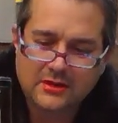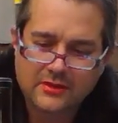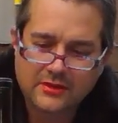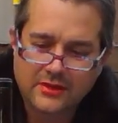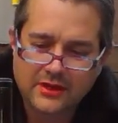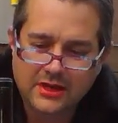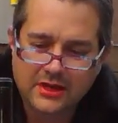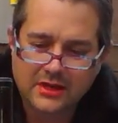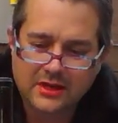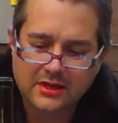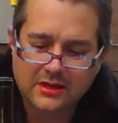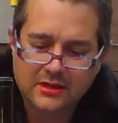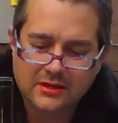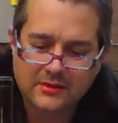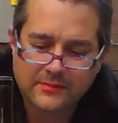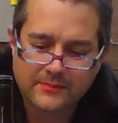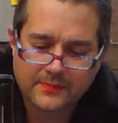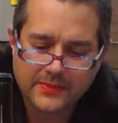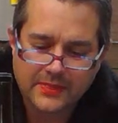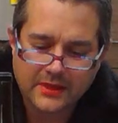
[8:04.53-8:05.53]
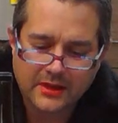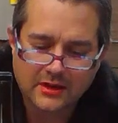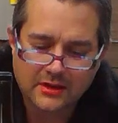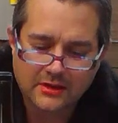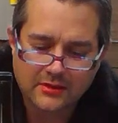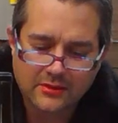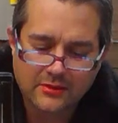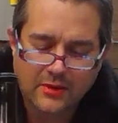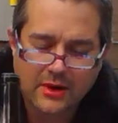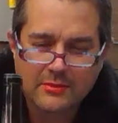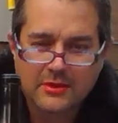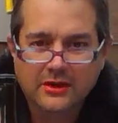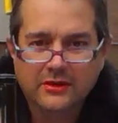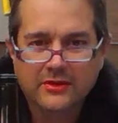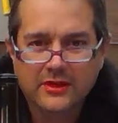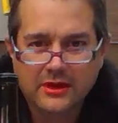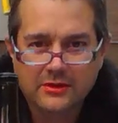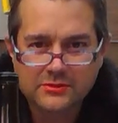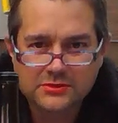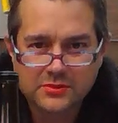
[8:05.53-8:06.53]
the winemaker
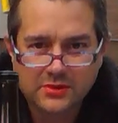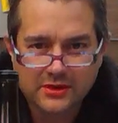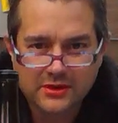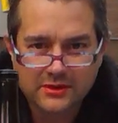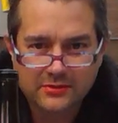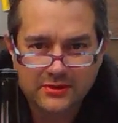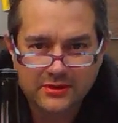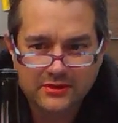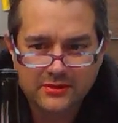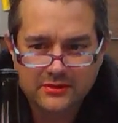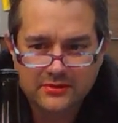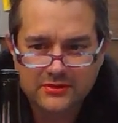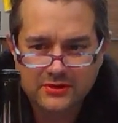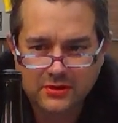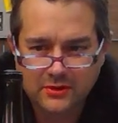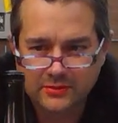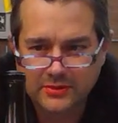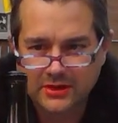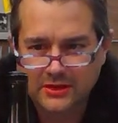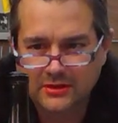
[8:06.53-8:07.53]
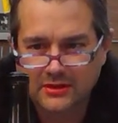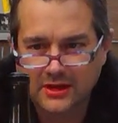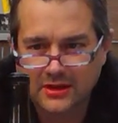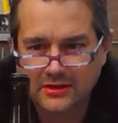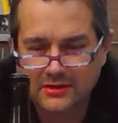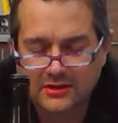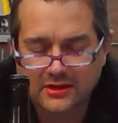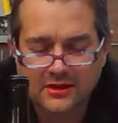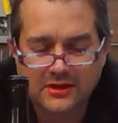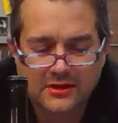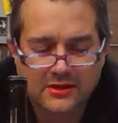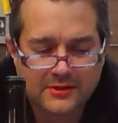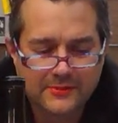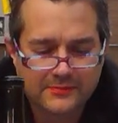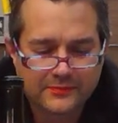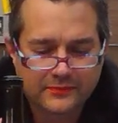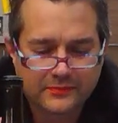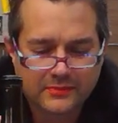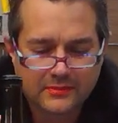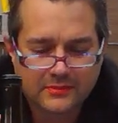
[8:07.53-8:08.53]
that I was working with told me that
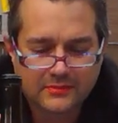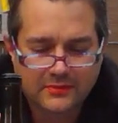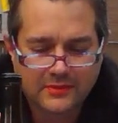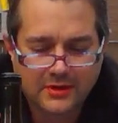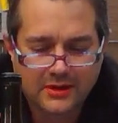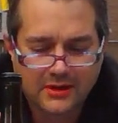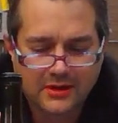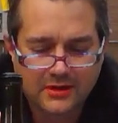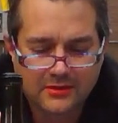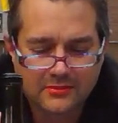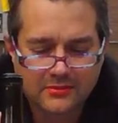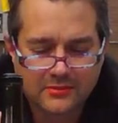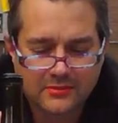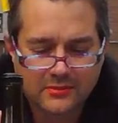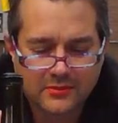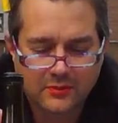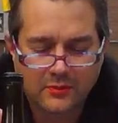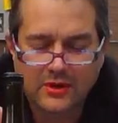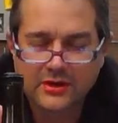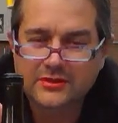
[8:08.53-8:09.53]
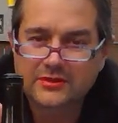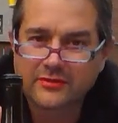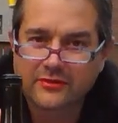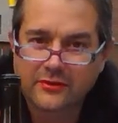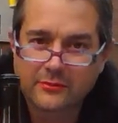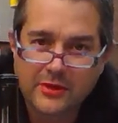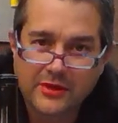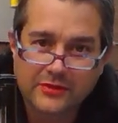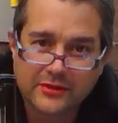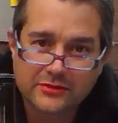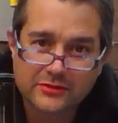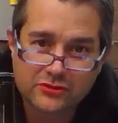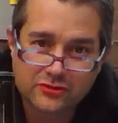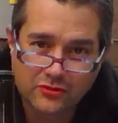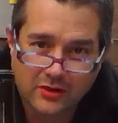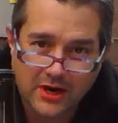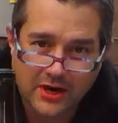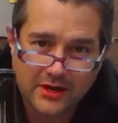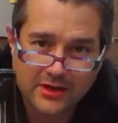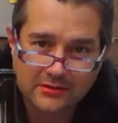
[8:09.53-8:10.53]
he wanted to ferment this
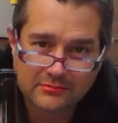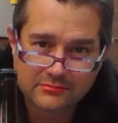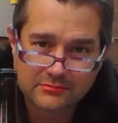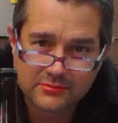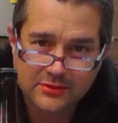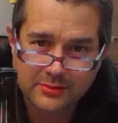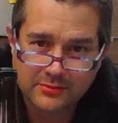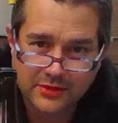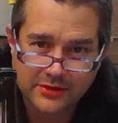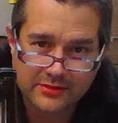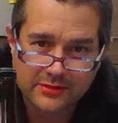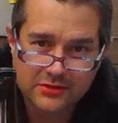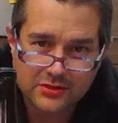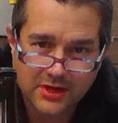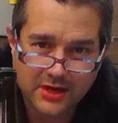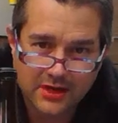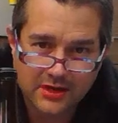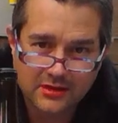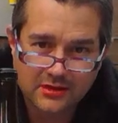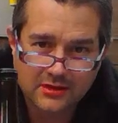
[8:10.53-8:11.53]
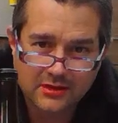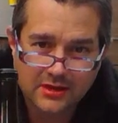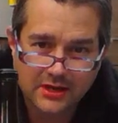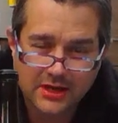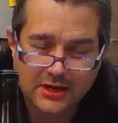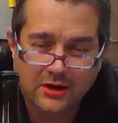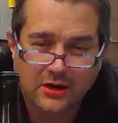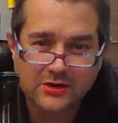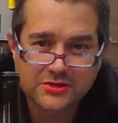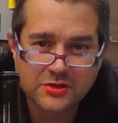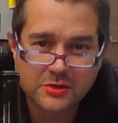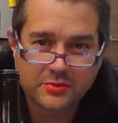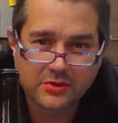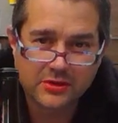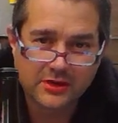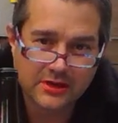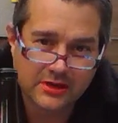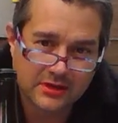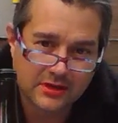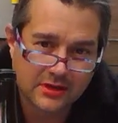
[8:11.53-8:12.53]
dry, completely dry, and also
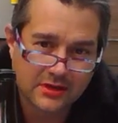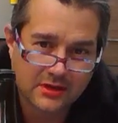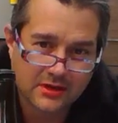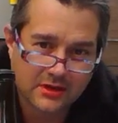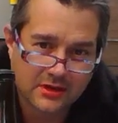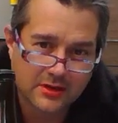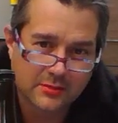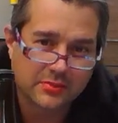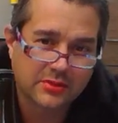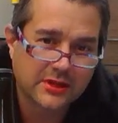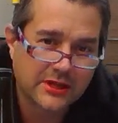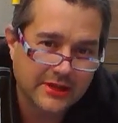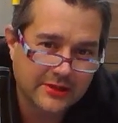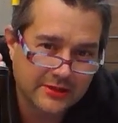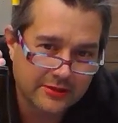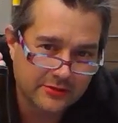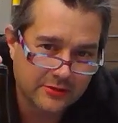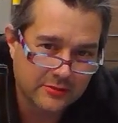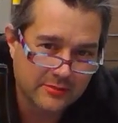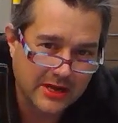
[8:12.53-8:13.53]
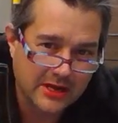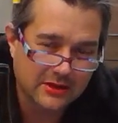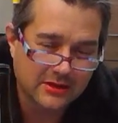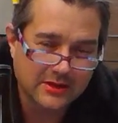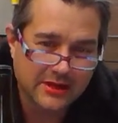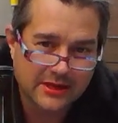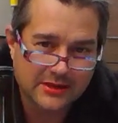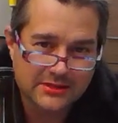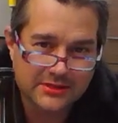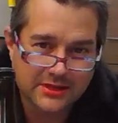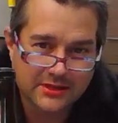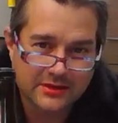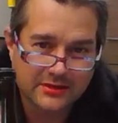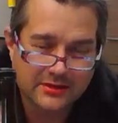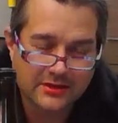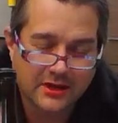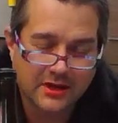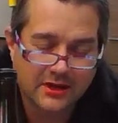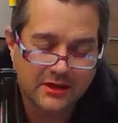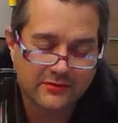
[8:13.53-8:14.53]
put it completely through malolactic
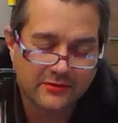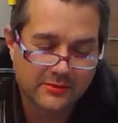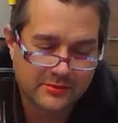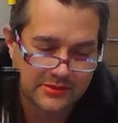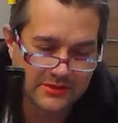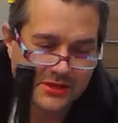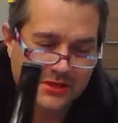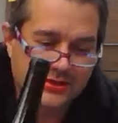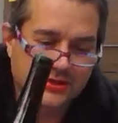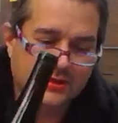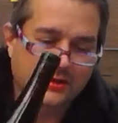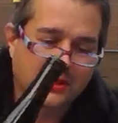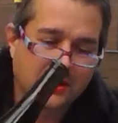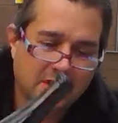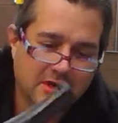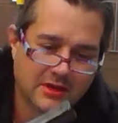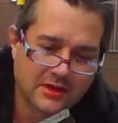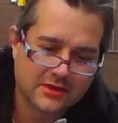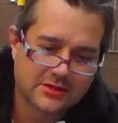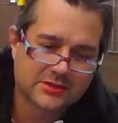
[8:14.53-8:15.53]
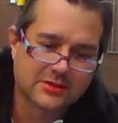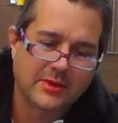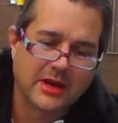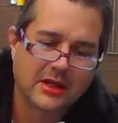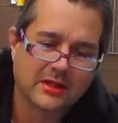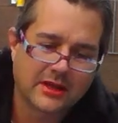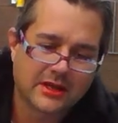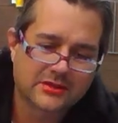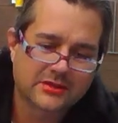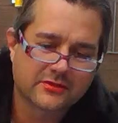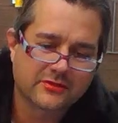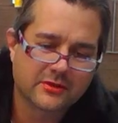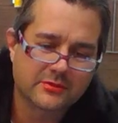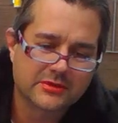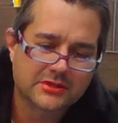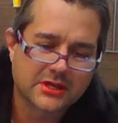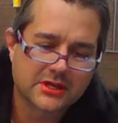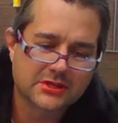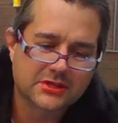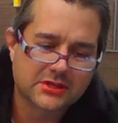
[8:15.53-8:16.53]
fermentation. So malolactic
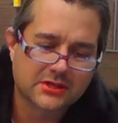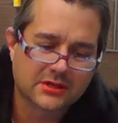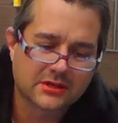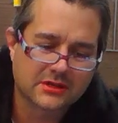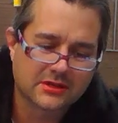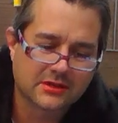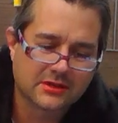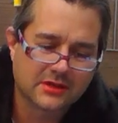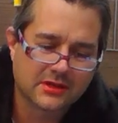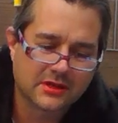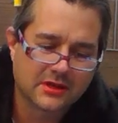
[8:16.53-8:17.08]
fermentation